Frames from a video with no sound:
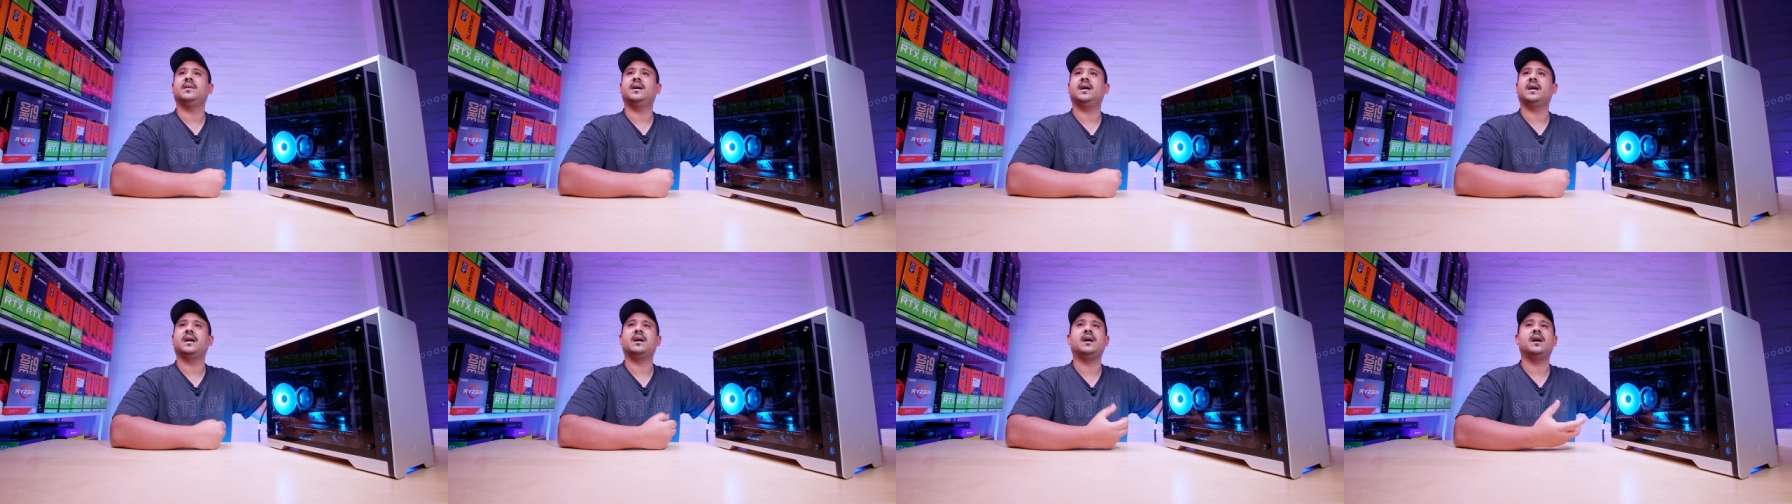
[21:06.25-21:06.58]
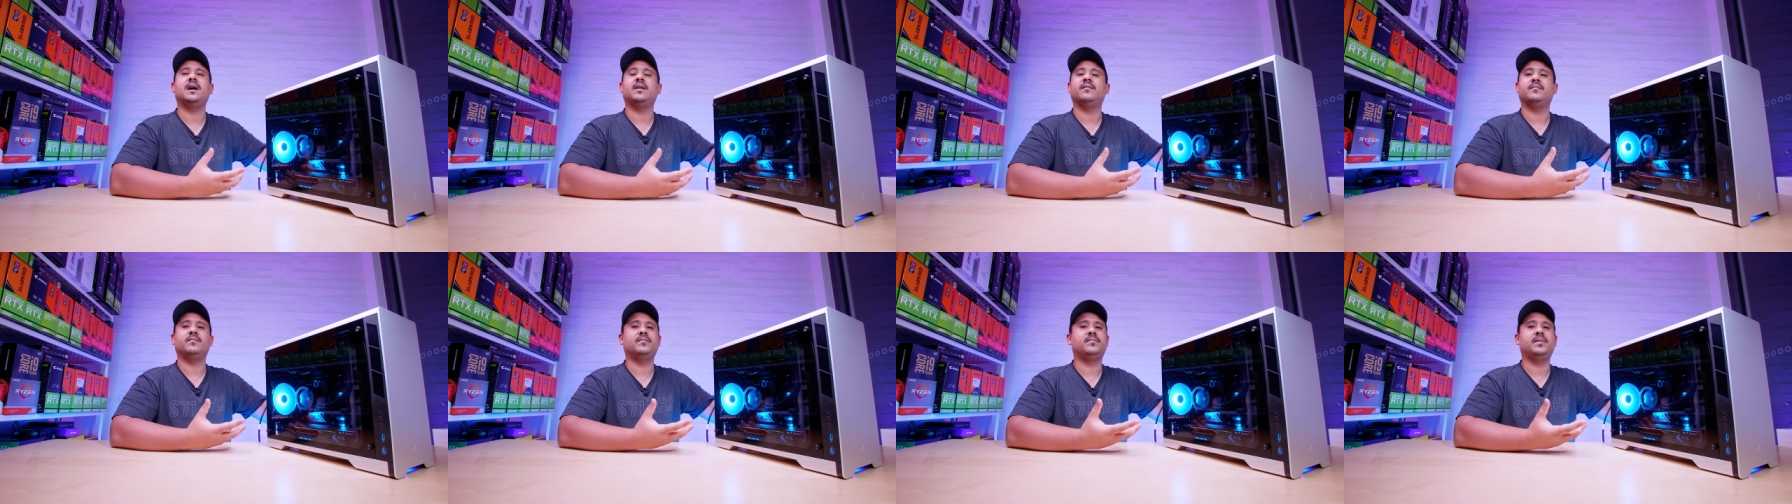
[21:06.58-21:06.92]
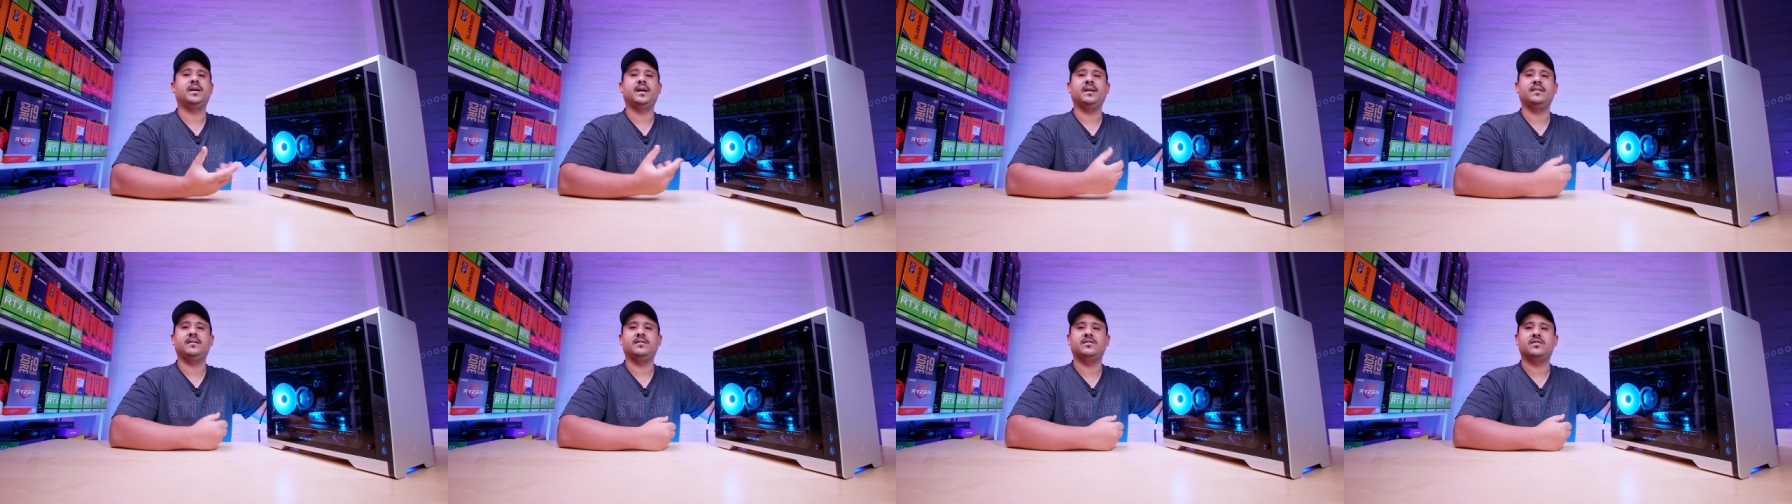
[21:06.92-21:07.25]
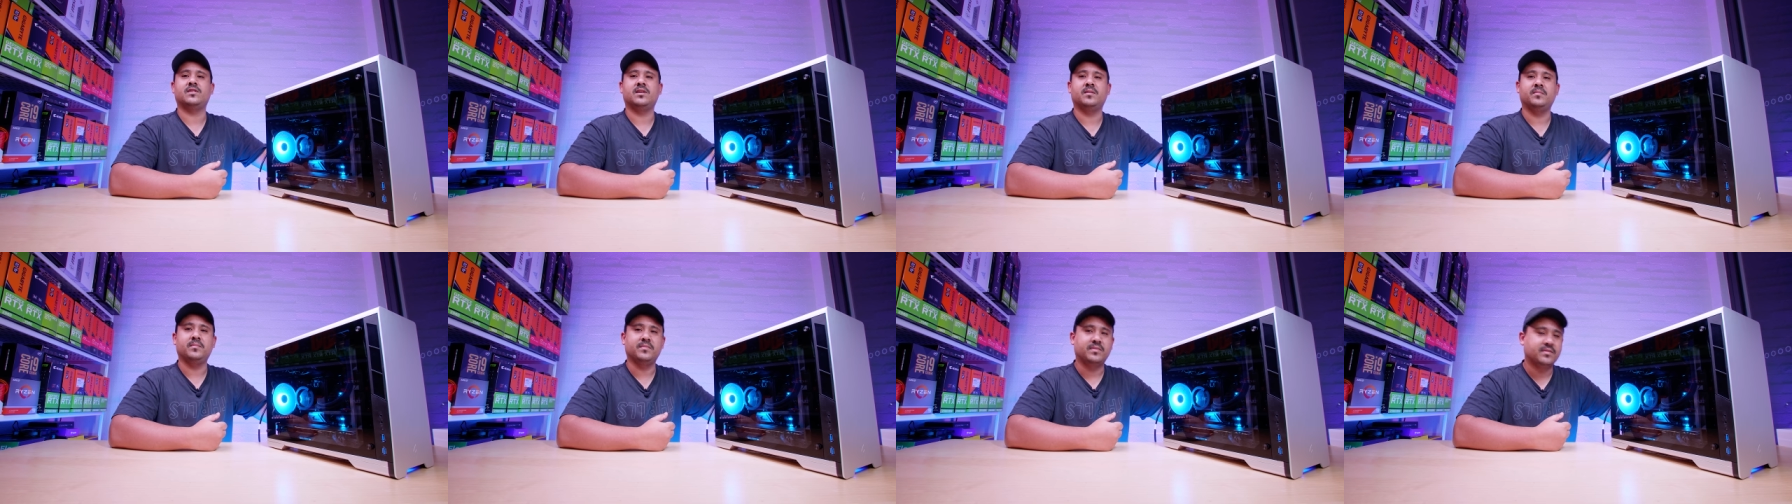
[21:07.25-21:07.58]
I can't play the
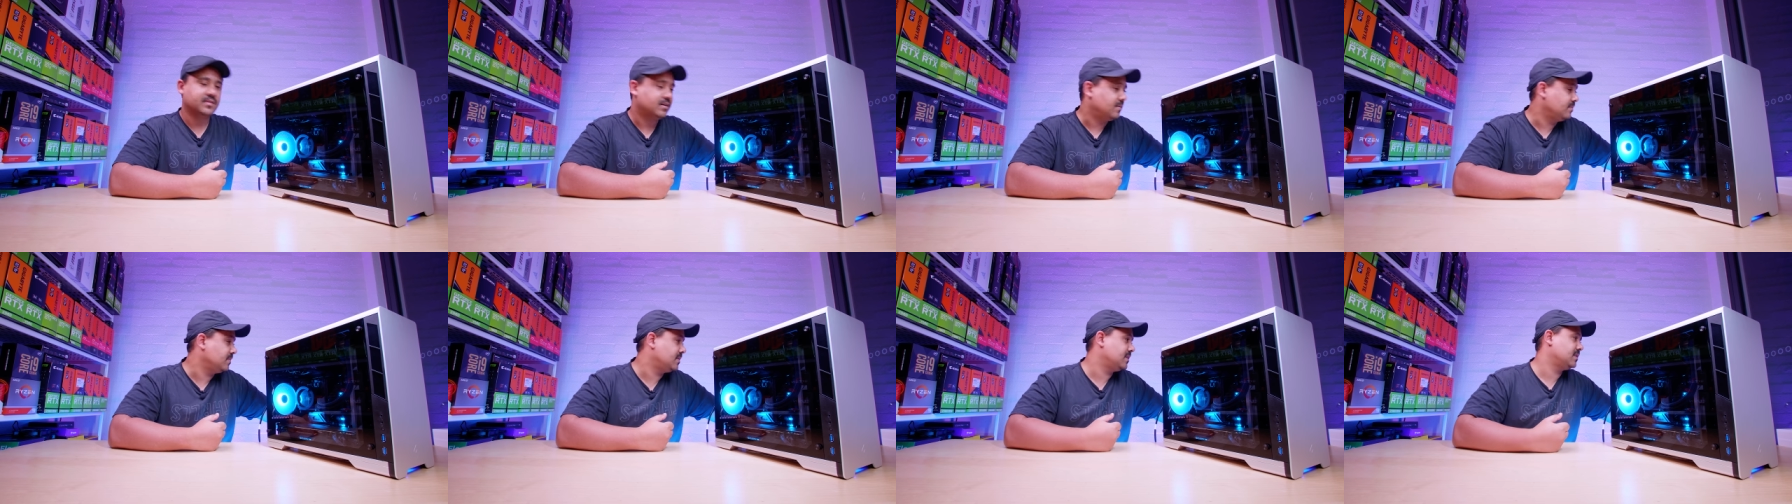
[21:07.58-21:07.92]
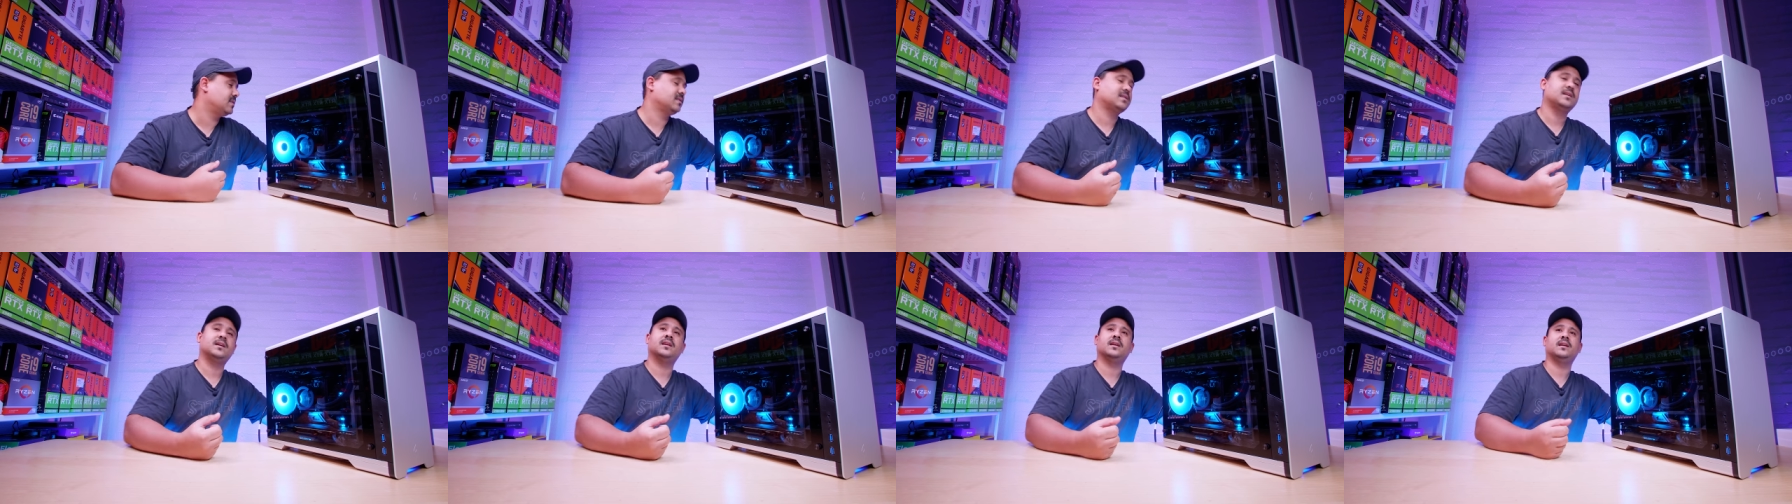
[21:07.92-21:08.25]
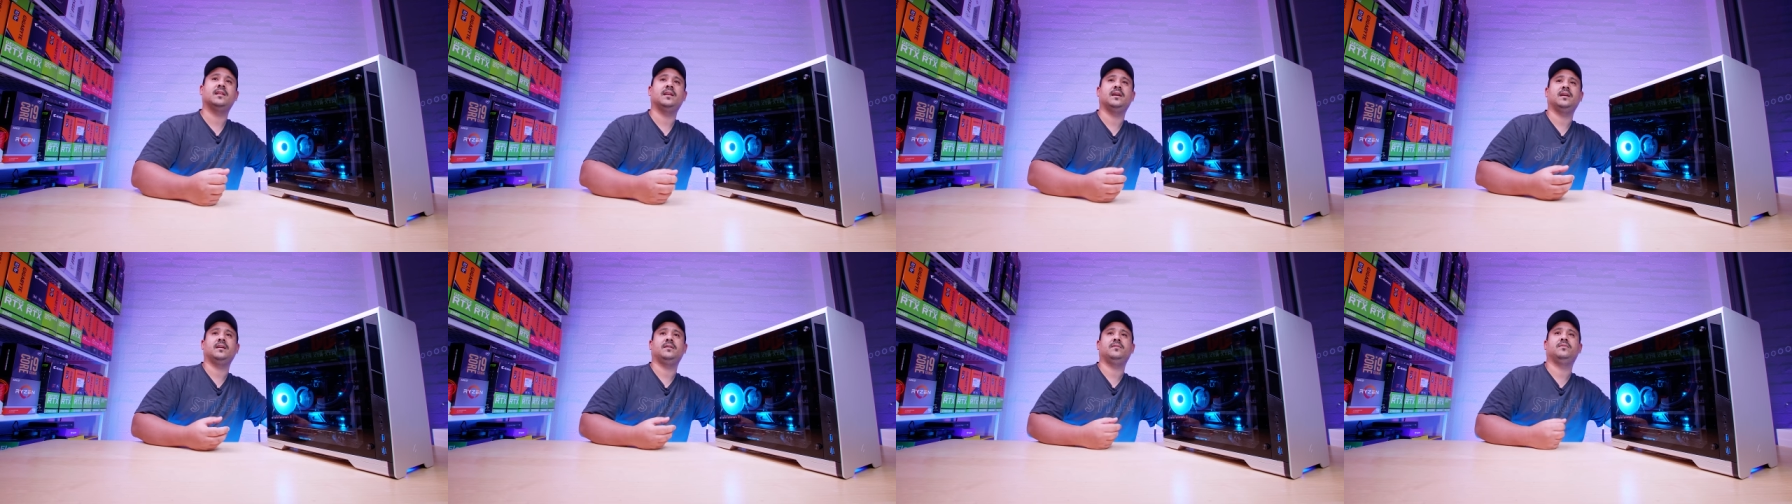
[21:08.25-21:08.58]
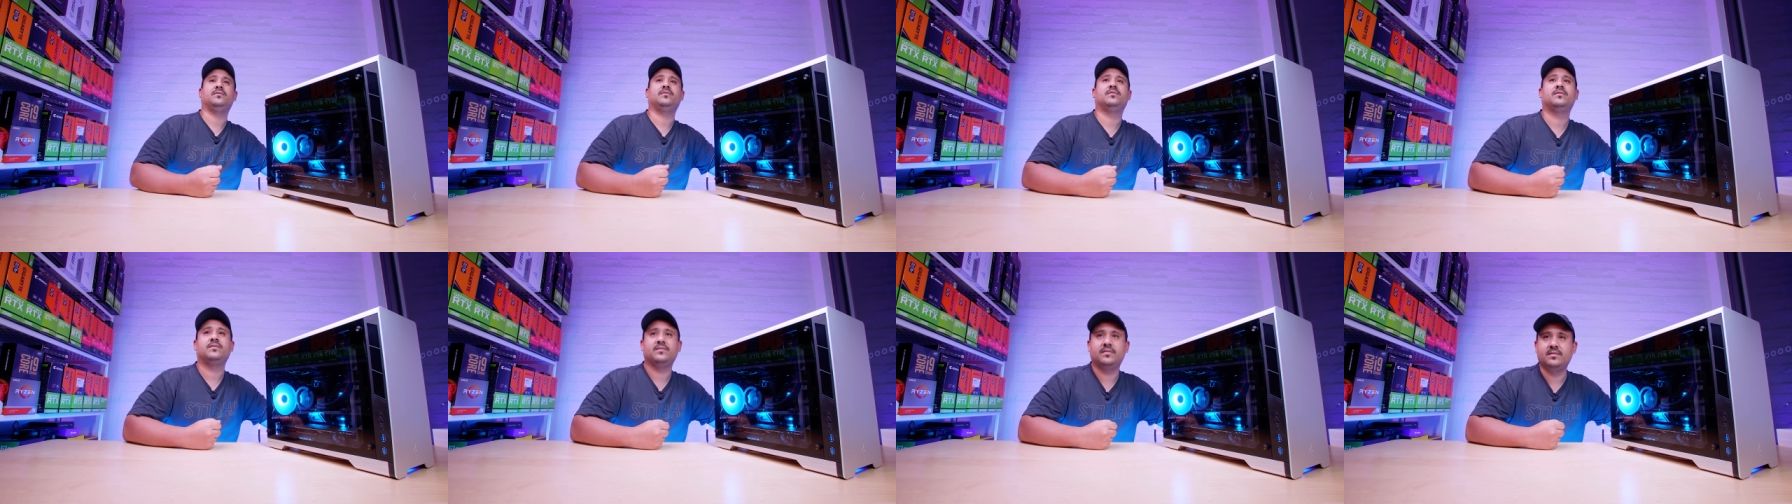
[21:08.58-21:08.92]
drums. I'm just gonna
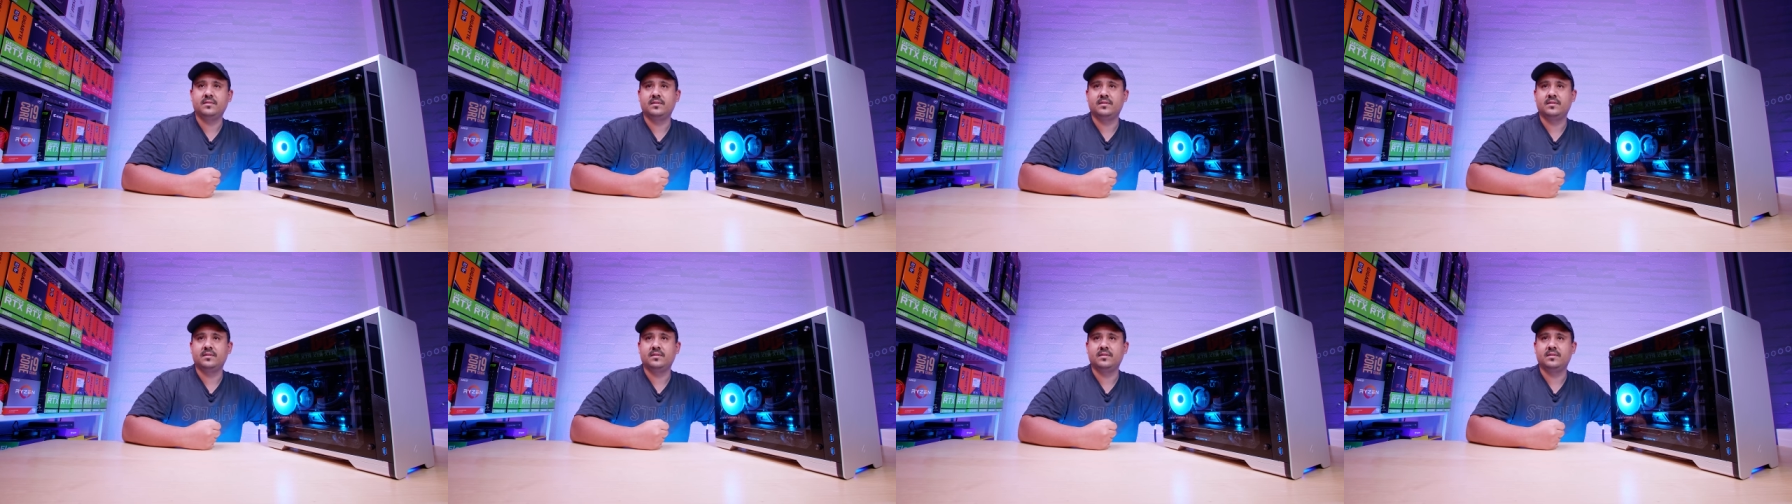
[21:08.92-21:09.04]
leave.